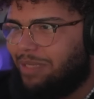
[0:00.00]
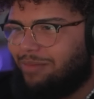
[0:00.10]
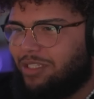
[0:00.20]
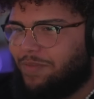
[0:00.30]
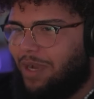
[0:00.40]
dumb
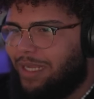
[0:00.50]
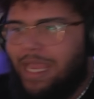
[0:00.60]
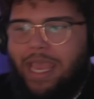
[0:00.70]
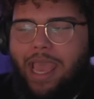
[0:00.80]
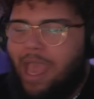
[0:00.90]
as fuck.
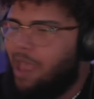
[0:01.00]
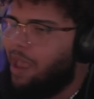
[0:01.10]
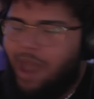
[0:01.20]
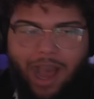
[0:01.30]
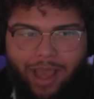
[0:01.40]

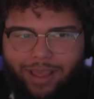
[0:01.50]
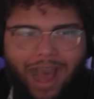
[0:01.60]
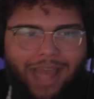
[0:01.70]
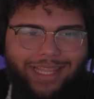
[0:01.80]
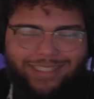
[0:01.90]

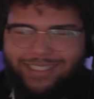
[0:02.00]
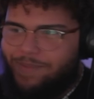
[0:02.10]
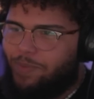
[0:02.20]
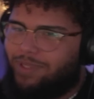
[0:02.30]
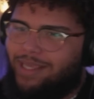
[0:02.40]
I need
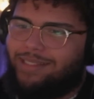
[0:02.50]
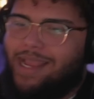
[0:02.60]
simple things